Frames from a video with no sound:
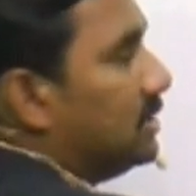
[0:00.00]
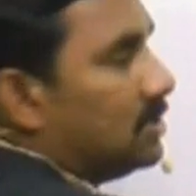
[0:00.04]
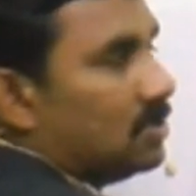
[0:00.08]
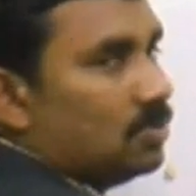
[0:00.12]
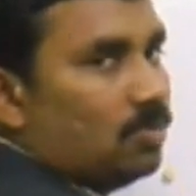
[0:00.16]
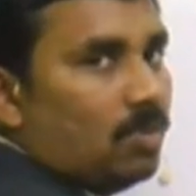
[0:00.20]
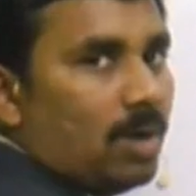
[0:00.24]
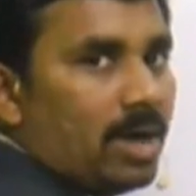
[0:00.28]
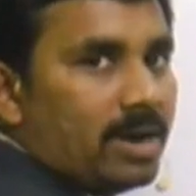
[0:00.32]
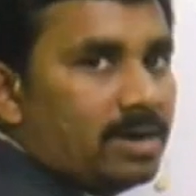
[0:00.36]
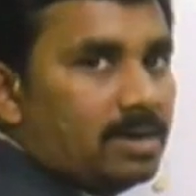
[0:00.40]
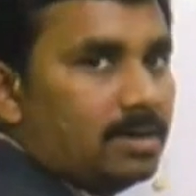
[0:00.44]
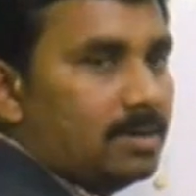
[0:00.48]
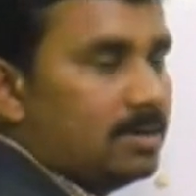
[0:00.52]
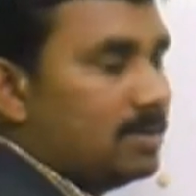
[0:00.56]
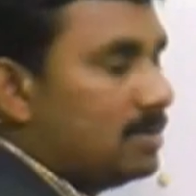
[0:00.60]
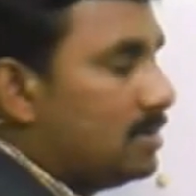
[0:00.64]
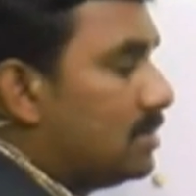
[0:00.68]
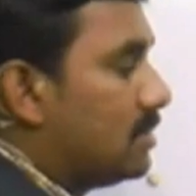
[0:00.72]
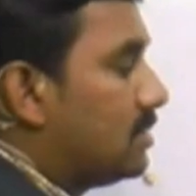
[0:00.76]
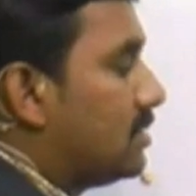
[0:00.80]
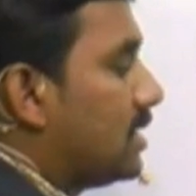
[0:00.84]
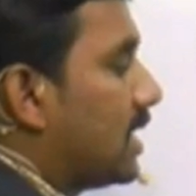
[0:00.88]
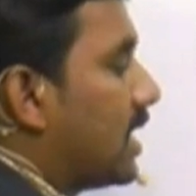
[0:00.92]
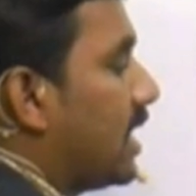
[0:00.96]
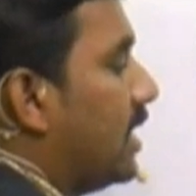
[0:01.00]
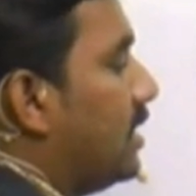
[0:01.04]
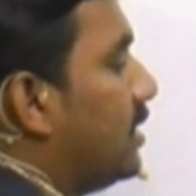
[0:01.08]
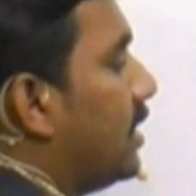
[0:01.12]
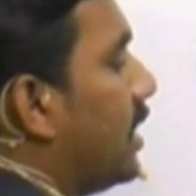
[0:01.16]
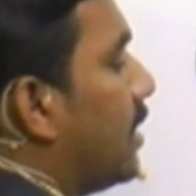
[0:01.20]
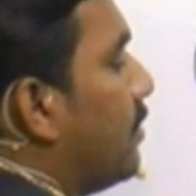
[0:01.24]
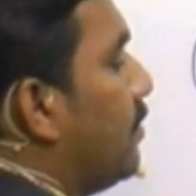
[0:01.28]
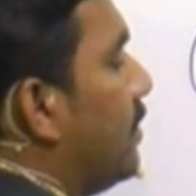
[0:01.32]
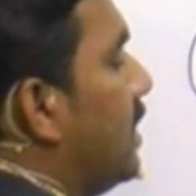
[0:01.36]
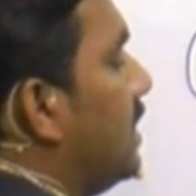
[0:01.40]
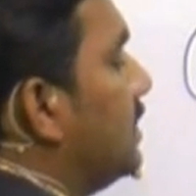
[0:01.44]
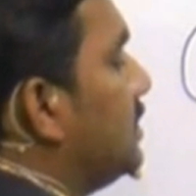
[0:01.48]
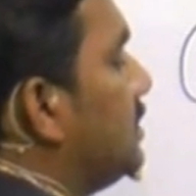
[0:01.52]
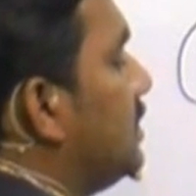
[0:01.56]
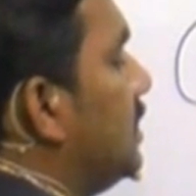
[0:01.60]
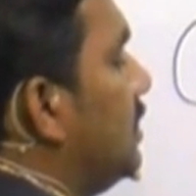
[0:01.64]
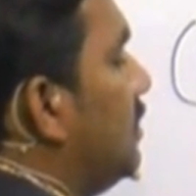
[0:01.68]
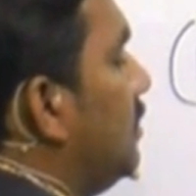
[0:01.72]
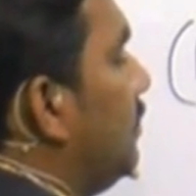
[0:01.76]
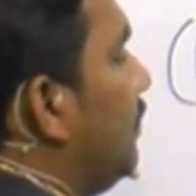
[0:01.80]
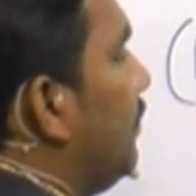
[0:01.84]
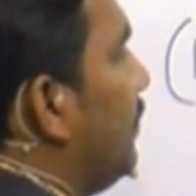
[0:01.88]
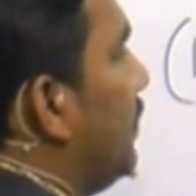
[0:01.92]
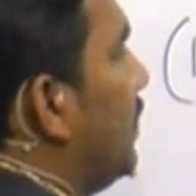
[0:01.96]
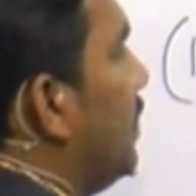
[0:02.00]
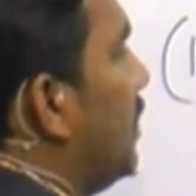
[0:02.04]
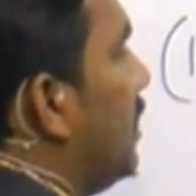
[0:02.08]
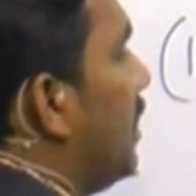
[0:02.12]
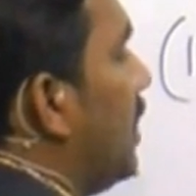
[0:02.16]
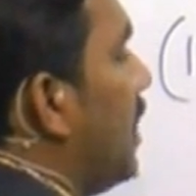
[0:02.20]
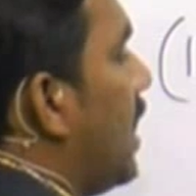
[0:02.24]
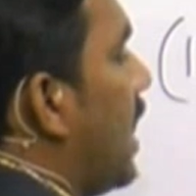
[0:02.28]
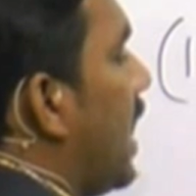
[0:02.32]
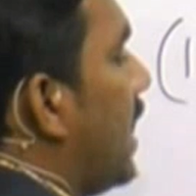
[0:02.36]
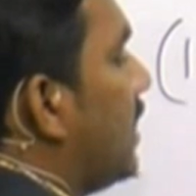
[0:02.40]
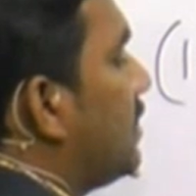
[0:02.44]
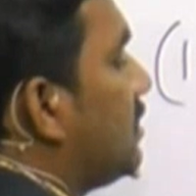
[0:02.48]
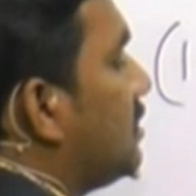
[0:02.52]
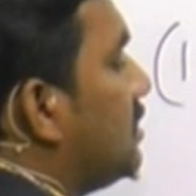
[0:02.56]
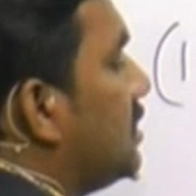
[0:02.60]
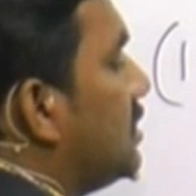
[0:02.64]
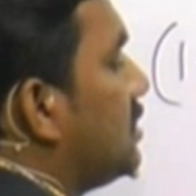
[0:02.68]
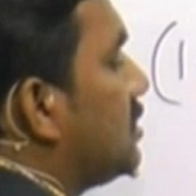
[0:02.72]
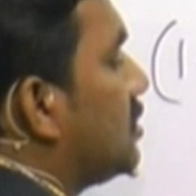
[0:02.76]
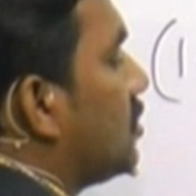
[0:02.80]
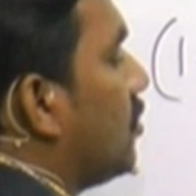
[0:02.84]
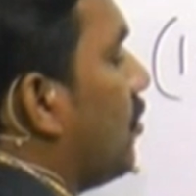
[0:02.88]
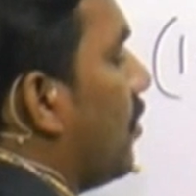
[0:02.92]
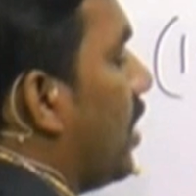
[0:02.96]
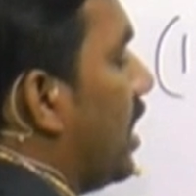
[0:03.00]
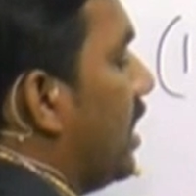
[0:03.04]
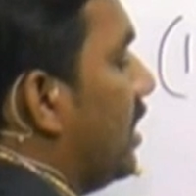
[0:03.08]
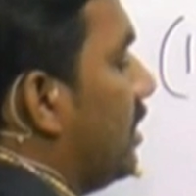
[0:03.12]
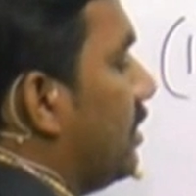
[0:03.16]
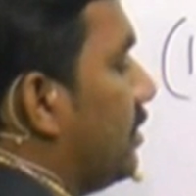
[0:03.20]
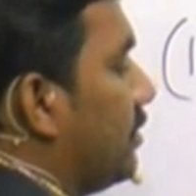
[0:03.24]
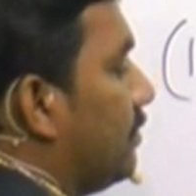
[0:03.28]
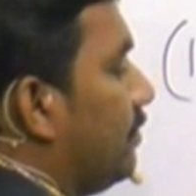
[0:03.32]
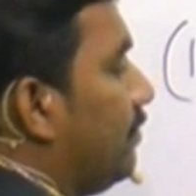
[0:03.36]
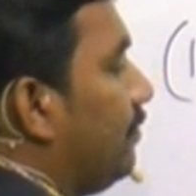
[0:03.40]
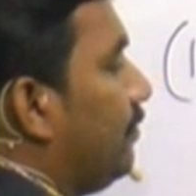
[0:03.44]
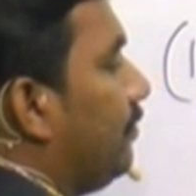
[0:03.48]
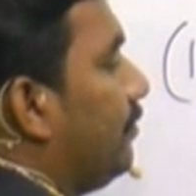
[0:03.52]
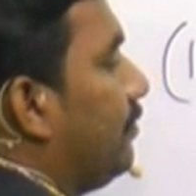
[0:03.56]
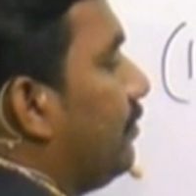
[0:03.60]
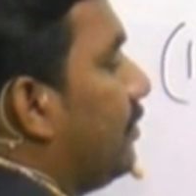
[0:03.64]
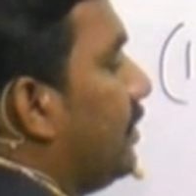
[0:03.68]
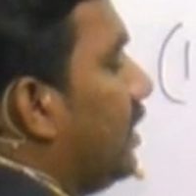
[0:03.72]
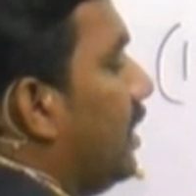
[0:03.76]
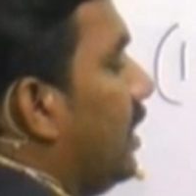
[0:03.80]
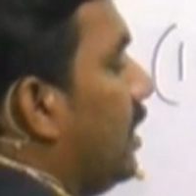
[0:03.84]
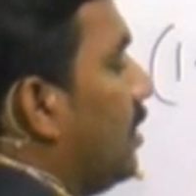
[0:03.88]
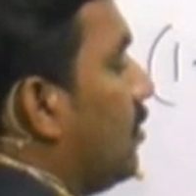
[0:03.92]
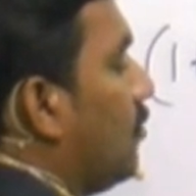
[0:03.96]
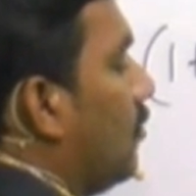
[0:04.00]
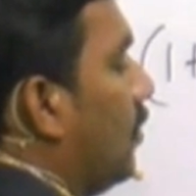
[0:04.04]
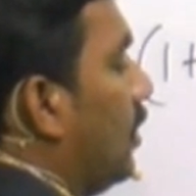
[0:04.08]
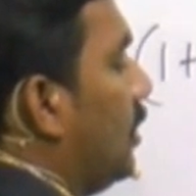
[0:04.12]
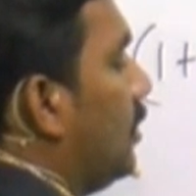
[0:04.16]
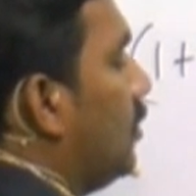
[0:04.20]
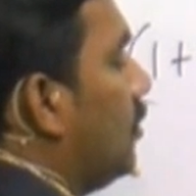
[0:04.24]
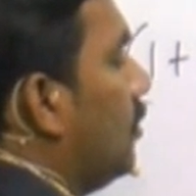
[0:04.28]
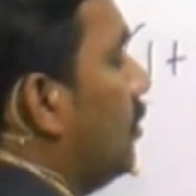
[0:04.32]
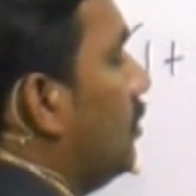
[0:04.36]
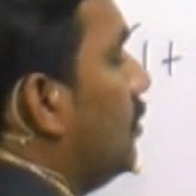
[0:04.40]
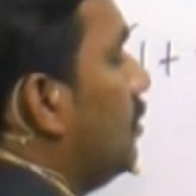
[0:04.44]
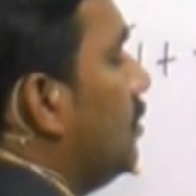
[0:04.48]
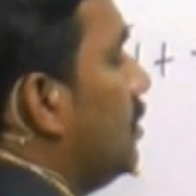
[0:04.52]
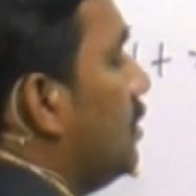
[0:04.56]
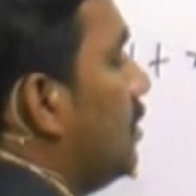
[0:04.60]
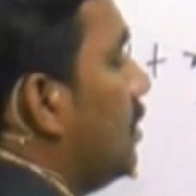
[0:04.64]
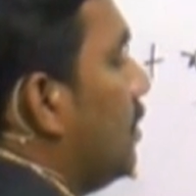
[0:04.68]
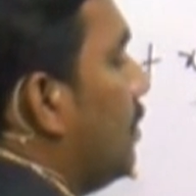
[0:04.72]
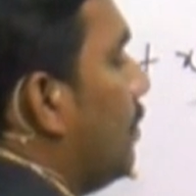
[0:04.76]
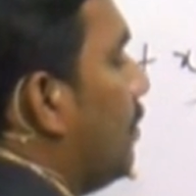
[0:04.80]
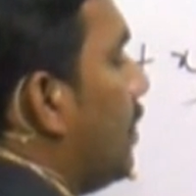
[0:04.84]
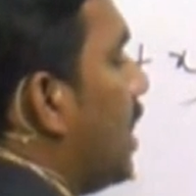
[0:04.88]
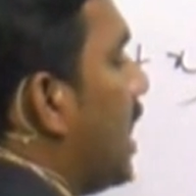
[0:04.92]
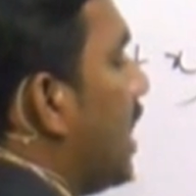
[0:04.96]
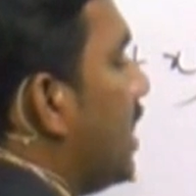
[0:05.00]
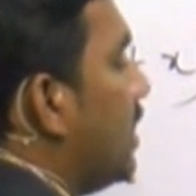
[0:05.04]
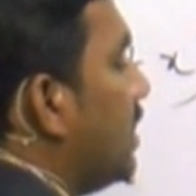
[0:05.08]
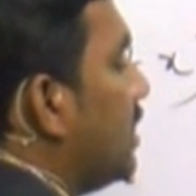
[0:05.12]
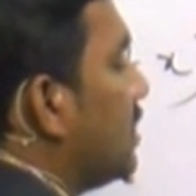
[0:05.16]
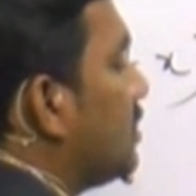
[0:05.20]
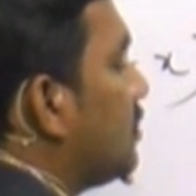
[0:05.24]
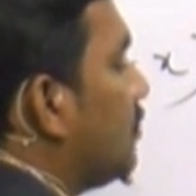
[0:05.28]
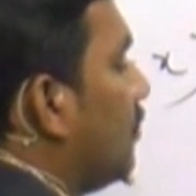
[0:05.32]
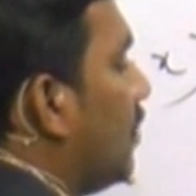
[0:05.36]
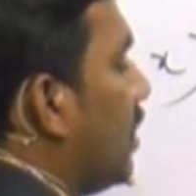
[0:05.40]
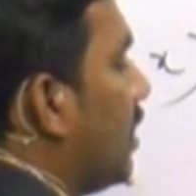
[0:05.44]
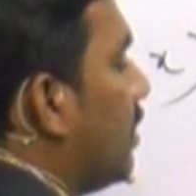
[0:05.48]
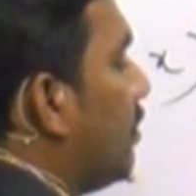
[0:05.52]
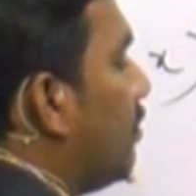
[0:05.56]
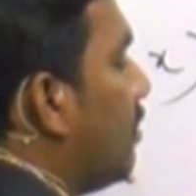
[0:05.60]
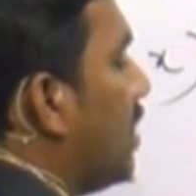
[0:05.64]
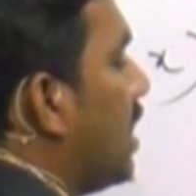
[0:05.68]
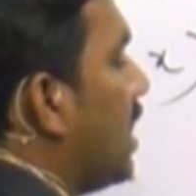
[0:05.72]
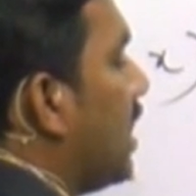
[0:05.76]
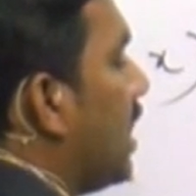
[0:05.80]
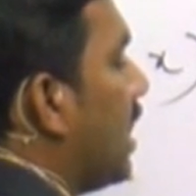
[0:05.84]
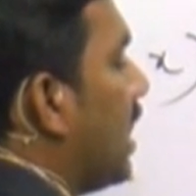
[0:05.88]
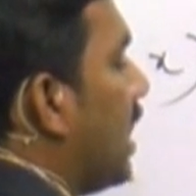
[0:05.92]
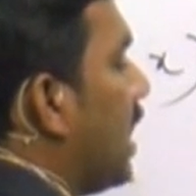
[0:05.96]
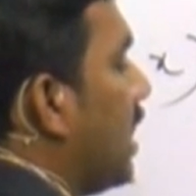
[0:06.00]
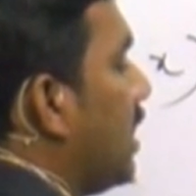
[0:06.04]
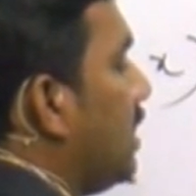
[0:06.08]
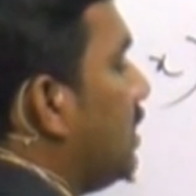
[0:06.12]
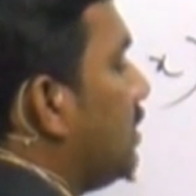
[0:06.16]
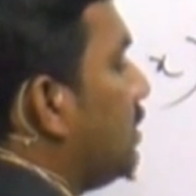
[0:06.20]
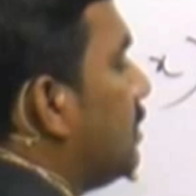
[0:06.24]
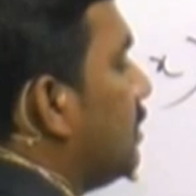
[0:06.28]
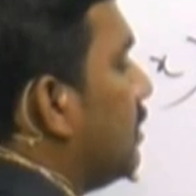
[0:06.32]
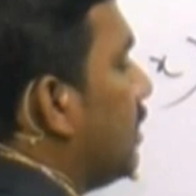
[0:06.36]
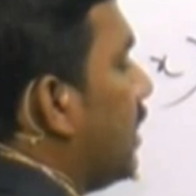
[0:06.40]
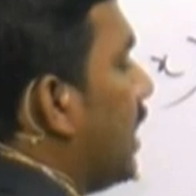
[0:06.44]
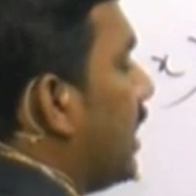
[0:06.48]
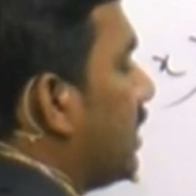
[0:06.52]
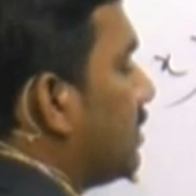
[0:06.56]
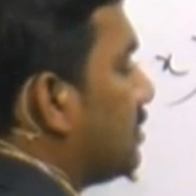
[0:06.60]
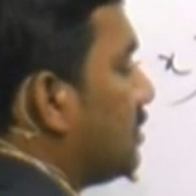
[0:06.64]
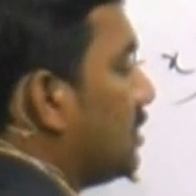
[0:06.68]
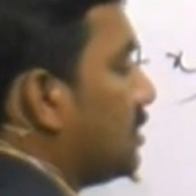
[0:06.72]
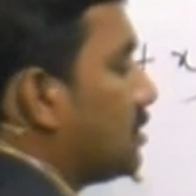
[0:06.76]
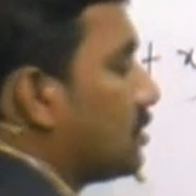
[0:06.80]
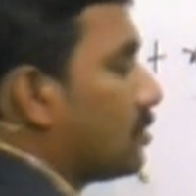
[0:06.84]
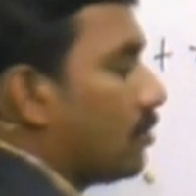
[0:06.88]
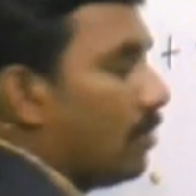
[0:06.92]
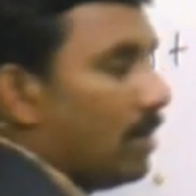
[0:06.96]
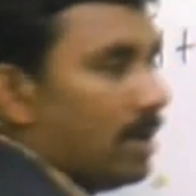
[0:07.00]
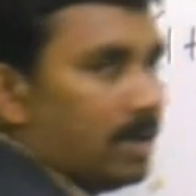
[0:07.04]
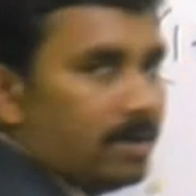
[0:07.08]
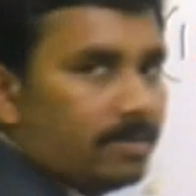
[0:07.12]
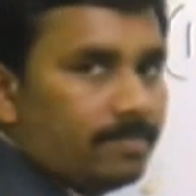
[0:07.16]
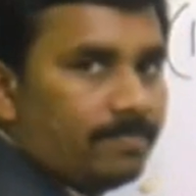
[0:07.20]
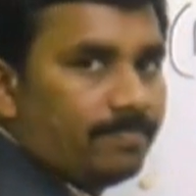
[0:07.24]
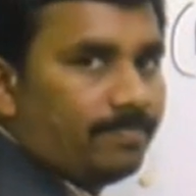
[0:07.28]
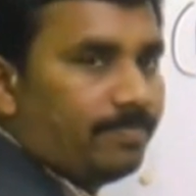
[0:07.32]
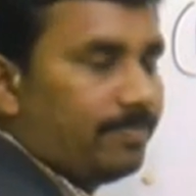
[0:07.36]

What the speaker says: 1, second term is x square equal to minus 1 by 8 x square.